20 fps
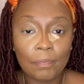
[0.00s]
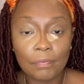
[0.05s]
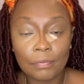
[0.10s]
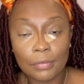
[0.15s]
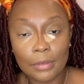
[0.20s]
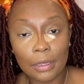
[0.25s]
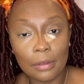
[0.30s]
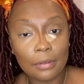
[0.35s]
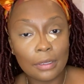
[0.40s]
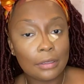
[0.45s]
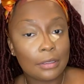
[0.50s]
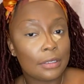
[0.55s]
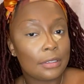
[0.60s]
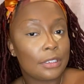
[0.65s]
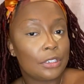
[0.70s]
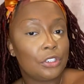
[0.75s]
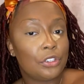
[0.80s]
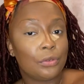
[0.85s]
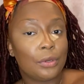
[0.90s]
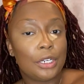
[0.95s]
Don't let the
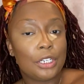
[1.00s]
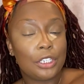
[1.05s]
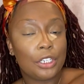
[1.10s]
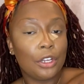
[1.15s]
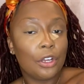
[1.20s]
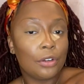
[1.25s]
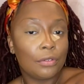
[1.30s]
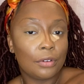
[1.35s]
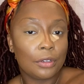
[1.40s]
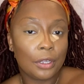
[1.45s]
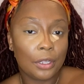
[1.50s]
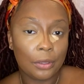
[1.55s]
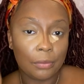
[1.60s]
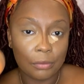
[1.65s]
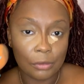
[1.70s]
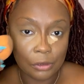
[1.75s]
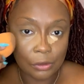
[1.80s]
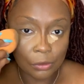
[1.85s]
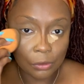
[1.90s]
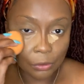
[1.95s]
situation
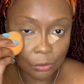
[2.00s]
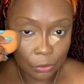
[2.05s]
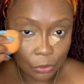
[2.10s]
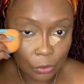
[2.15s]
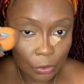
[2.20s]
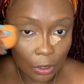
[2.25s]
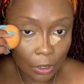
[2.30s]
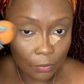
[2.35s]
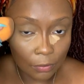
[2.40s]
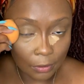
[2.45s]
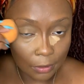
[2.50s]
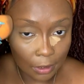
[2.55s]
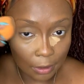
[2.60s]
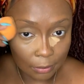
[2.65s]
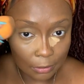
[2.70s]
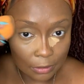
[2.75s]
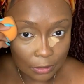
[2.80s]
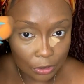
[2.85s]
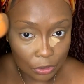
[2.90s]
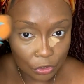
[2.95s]
overcome you. You overcome
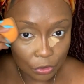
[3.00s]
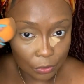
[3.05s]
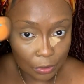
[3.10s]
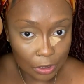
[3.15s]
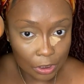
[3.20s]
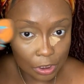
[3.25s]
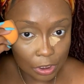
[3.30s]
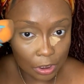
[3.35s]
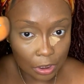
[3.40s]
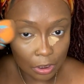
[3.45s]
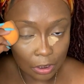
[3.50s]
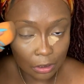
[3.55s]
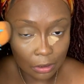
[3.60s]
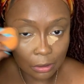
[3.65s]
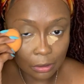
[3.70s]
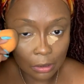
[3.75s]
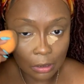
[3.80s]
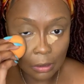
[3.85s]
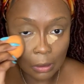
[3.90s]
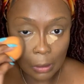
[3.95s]
the situation
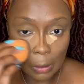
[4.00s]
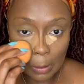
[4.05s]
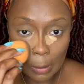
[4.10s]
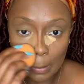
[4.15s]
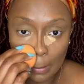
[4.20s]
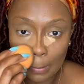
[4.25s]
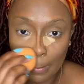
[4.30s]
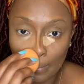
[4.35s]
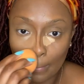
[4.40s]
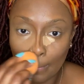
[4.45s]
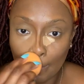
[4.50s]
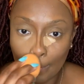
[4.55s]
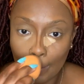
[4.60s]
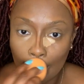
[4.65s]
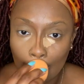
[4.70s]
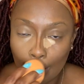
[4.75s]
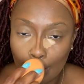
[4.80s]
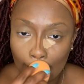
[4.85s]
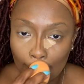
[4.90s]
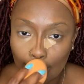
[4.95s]

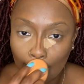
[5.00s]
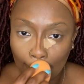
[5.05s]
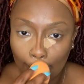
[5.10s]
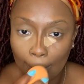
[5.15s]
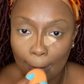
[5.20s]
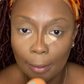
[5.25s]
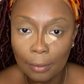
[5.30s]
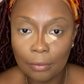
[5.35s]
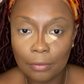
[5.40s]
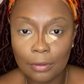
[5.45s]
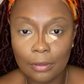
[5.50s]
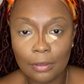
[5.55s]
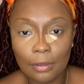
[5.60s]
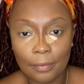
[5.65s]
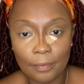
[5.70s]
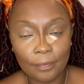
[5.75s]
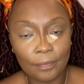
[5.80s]
at all times.